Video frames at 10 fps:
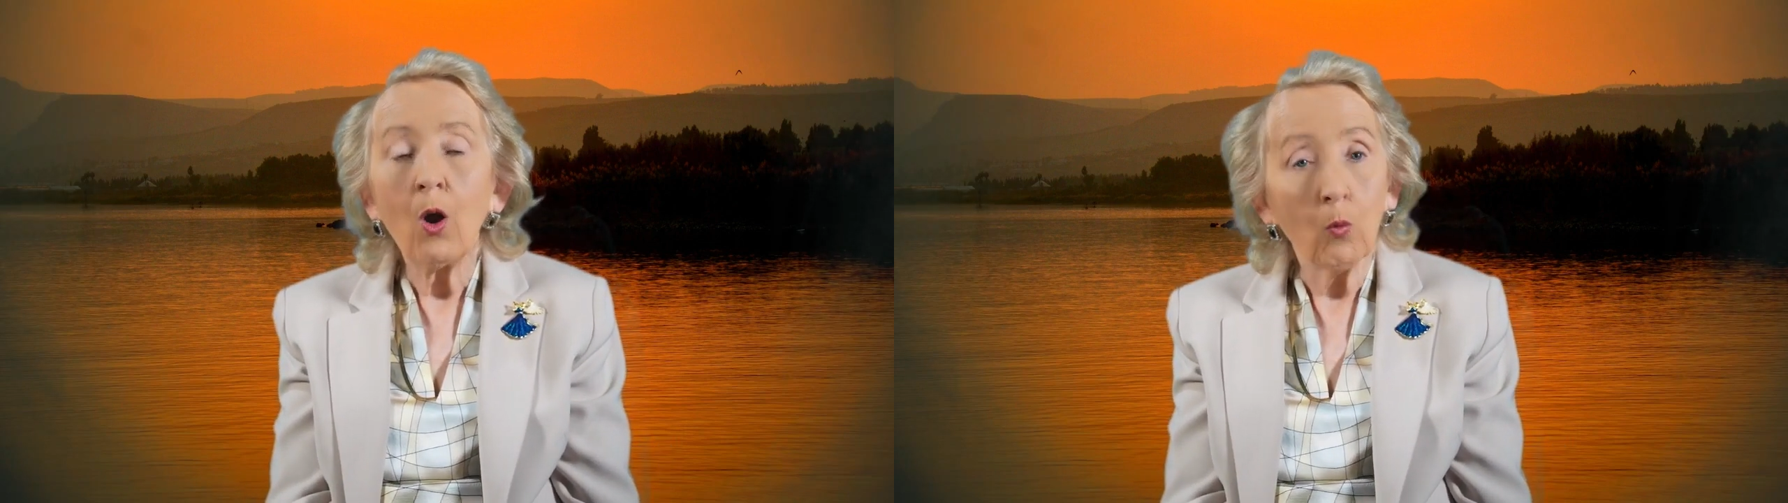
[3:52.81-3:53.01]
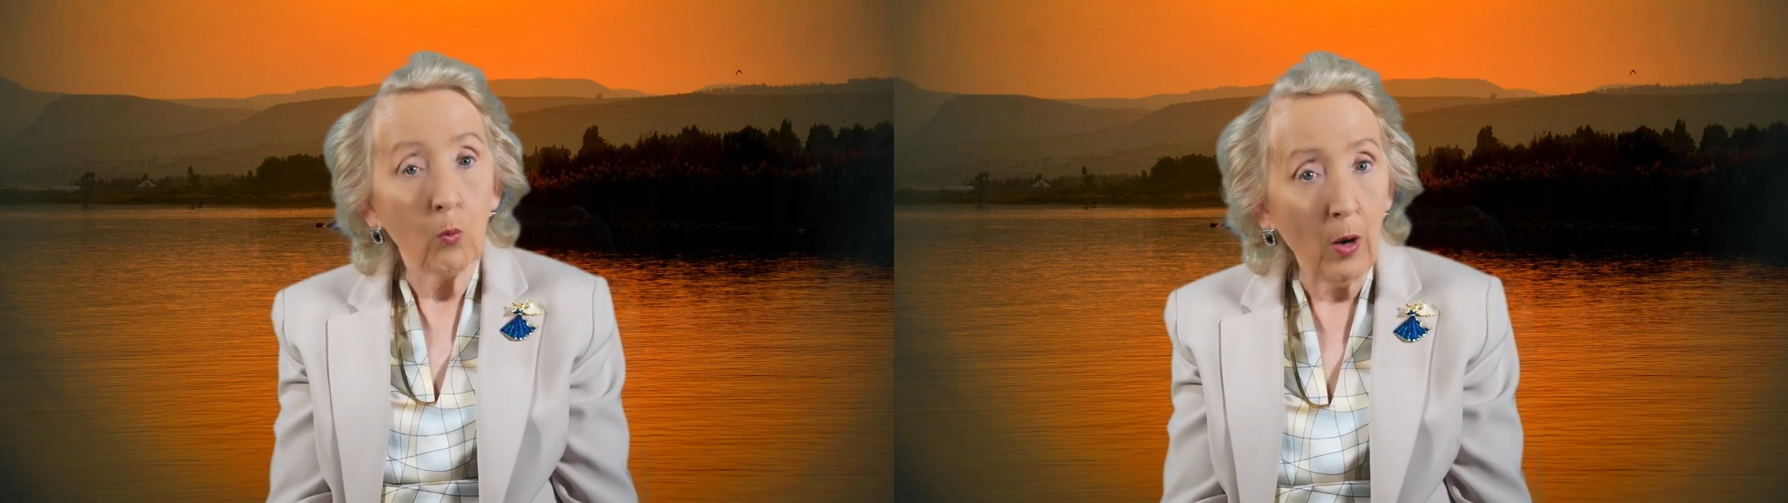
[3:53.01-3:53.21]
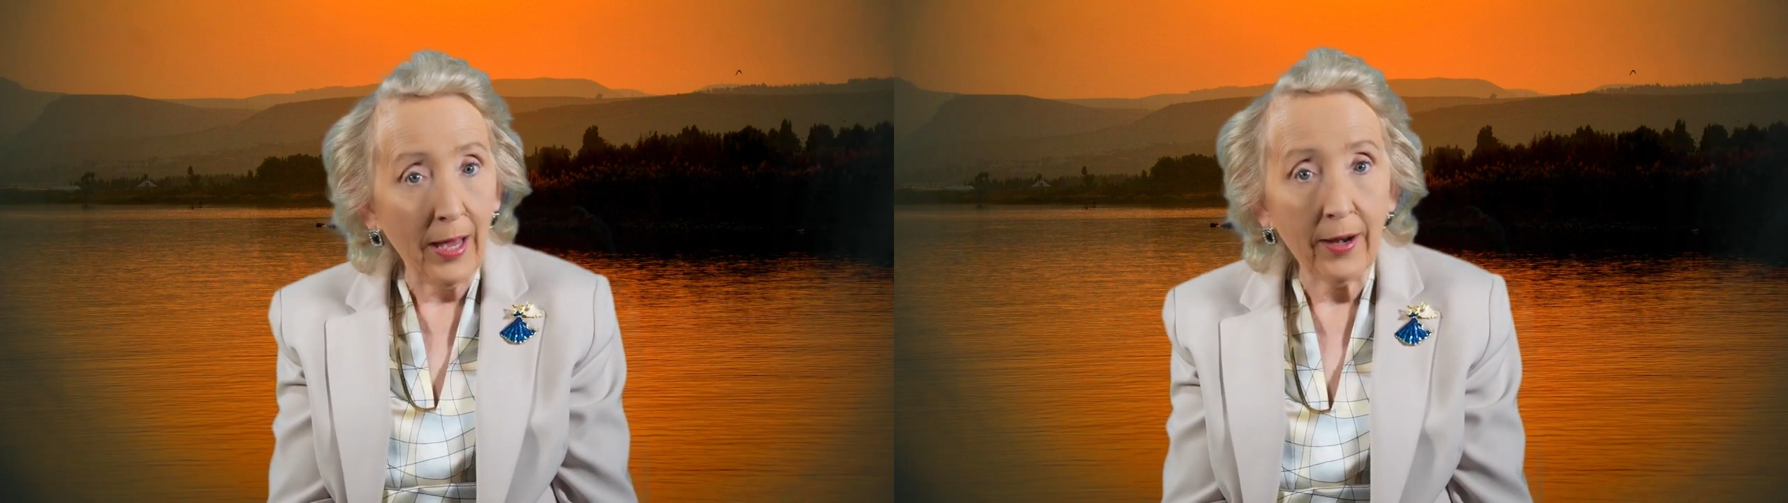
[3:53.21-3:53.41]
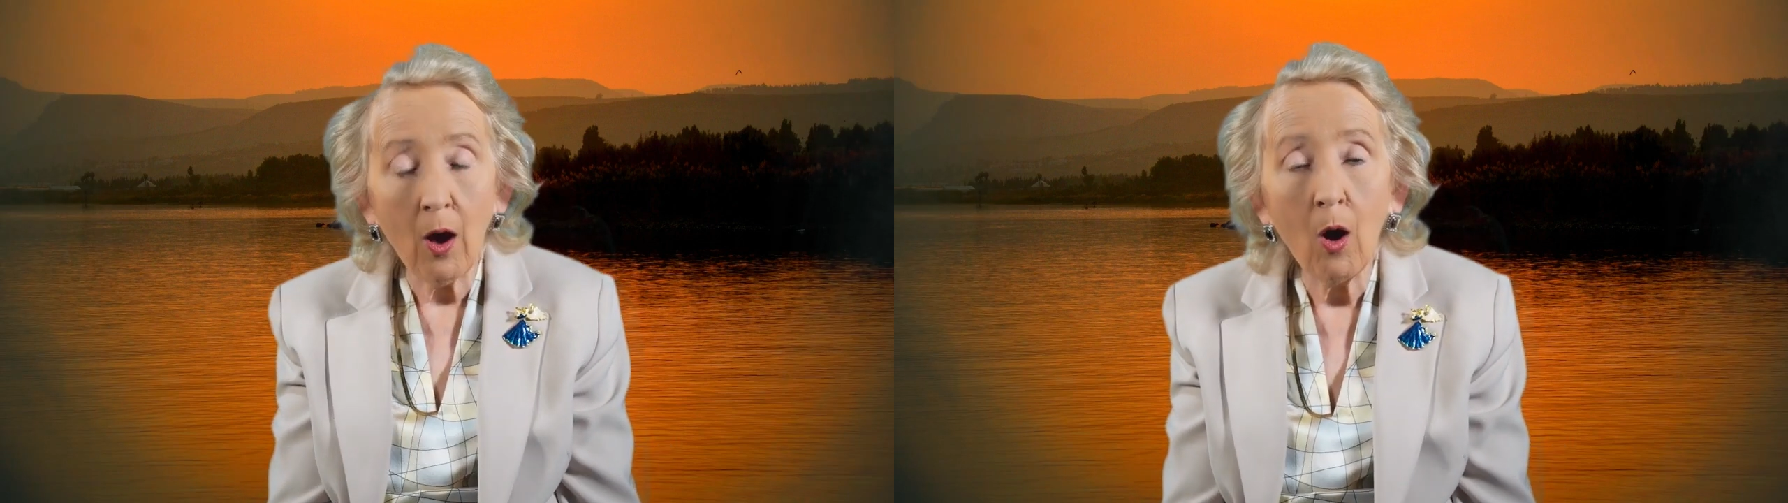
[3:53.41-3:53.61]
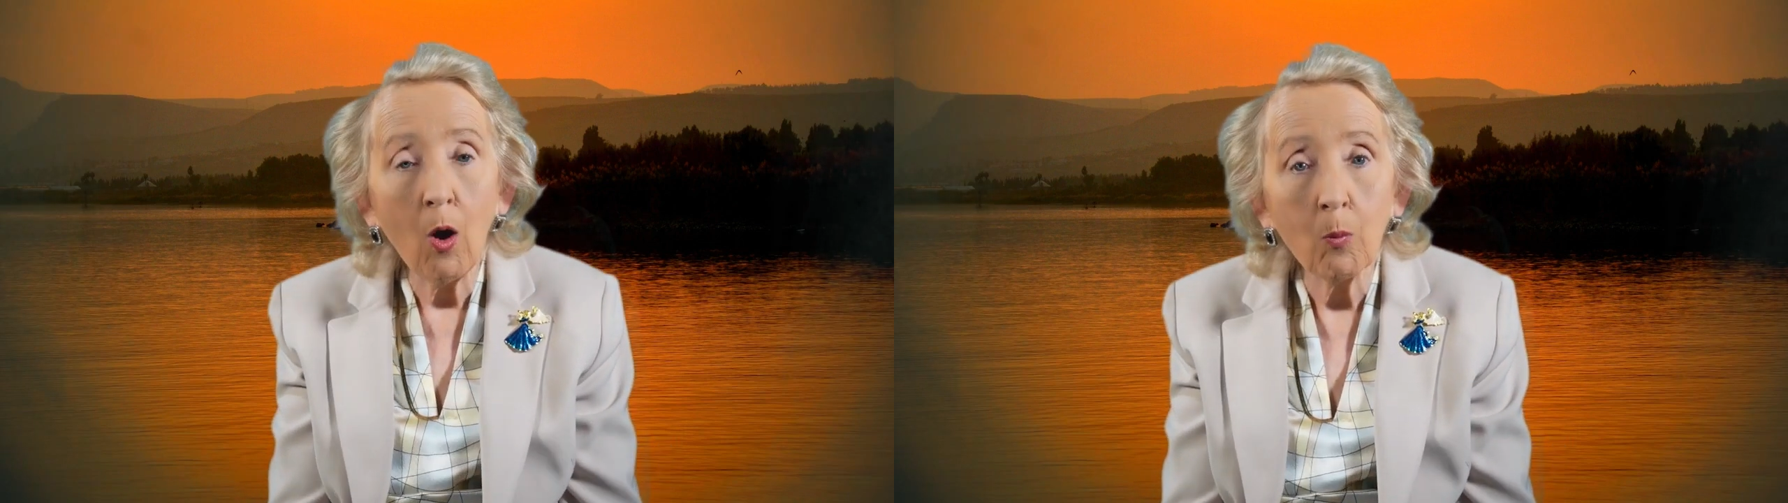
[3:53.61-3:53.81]
ran a
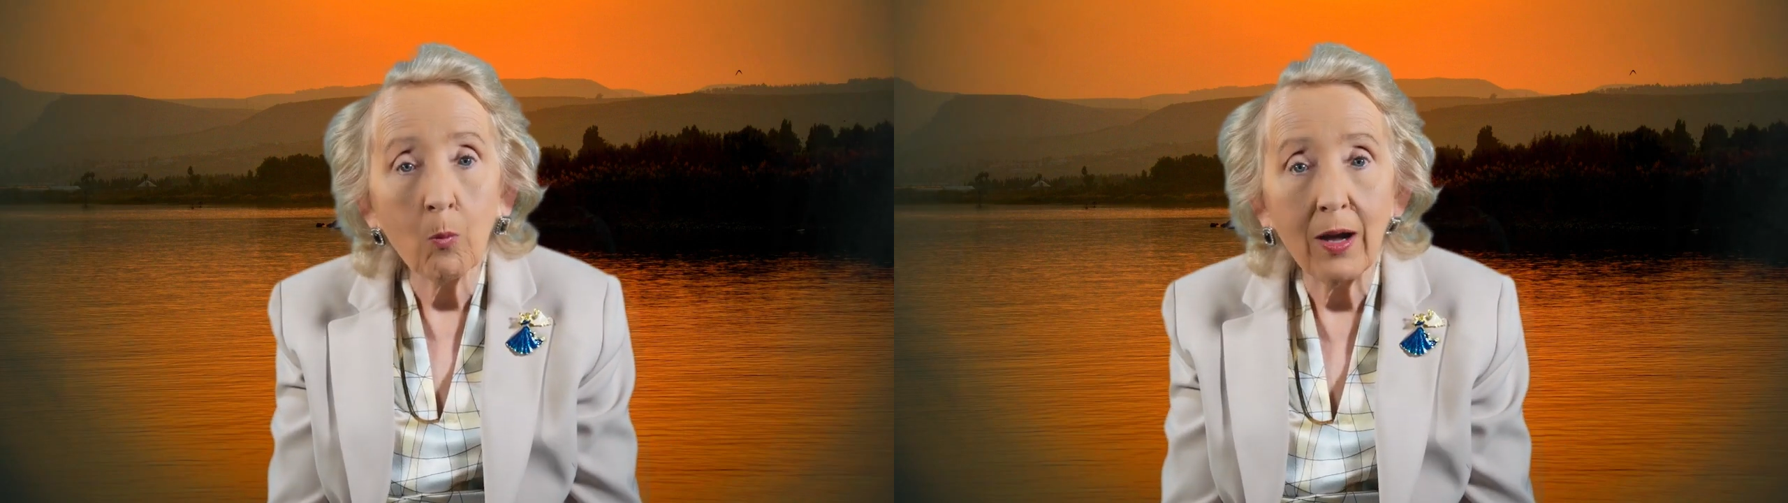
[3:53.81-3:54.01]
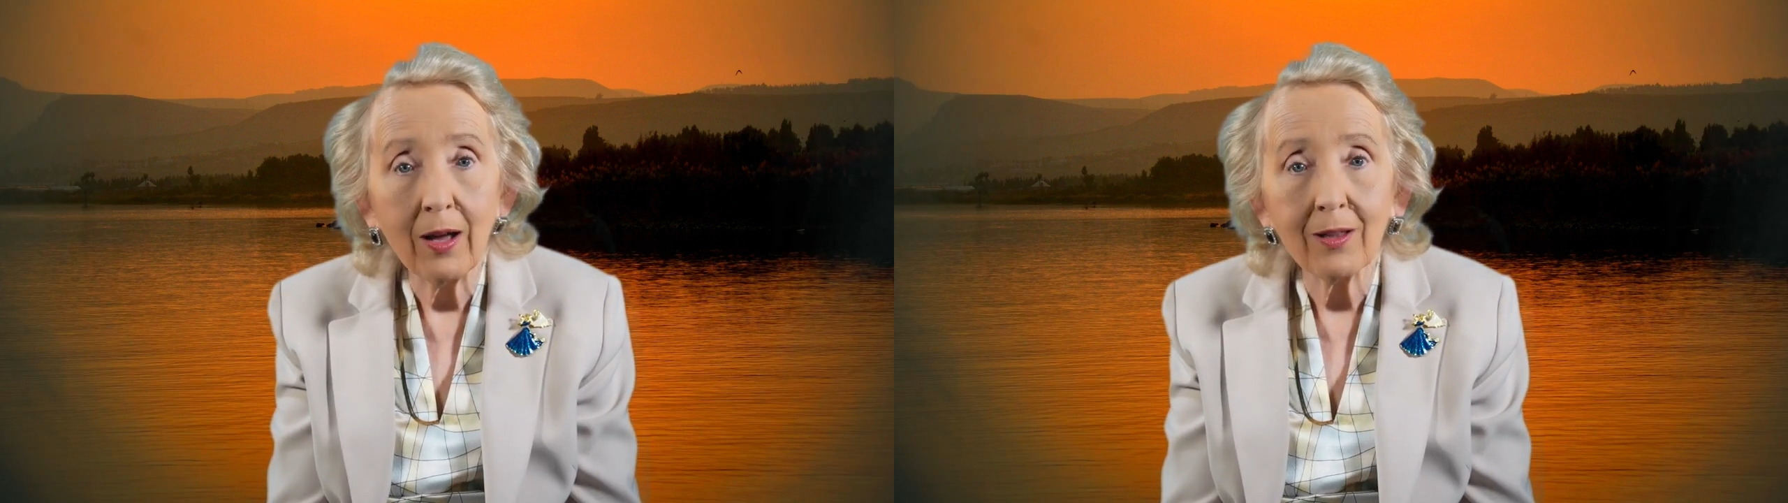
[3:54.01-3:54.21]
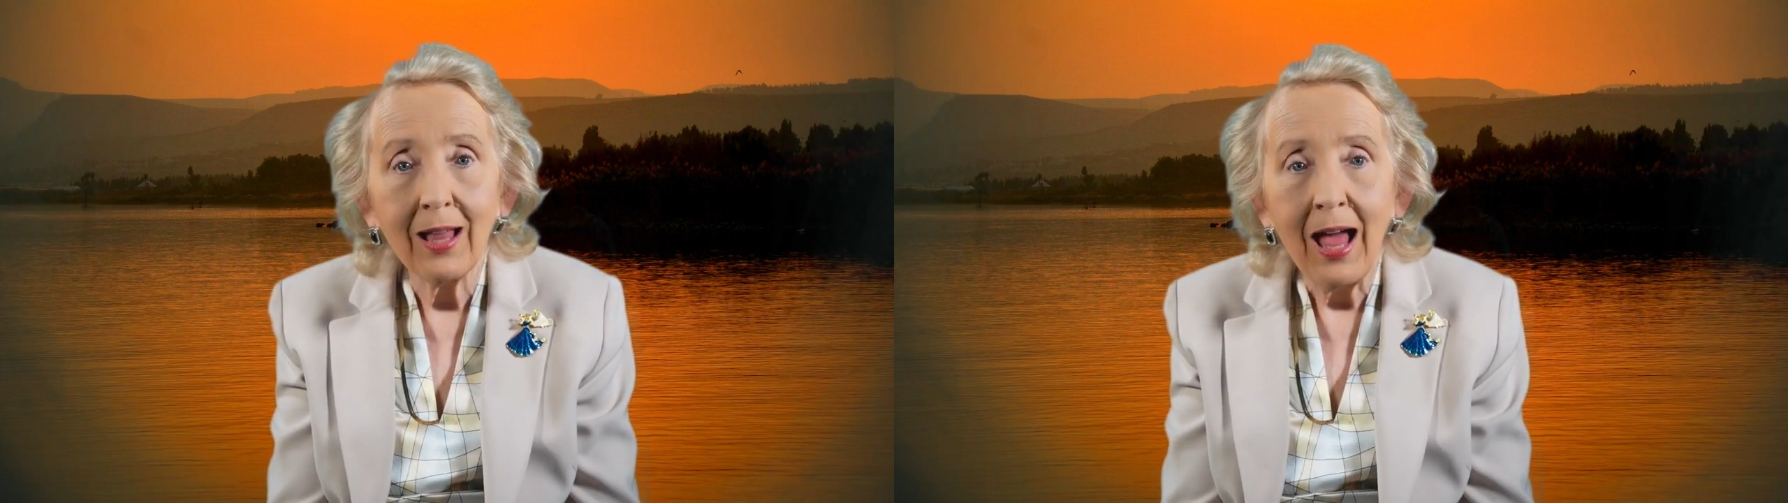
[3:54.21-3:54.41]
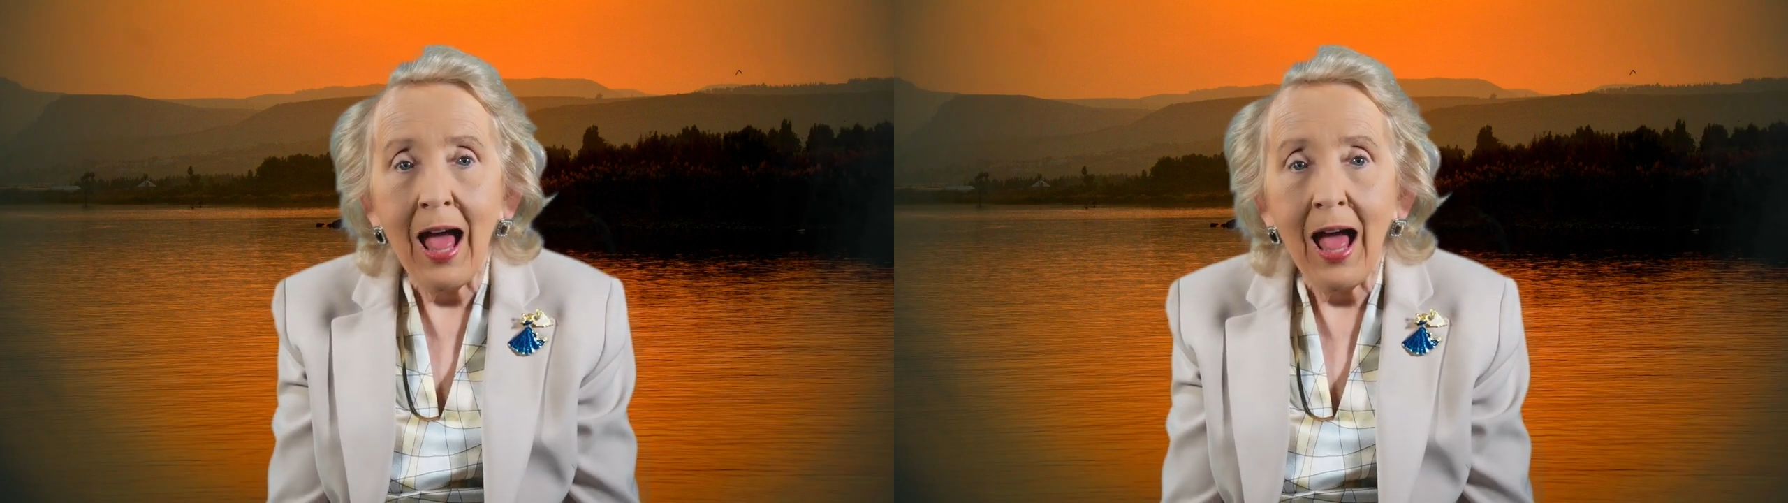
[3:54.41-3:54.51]
home well,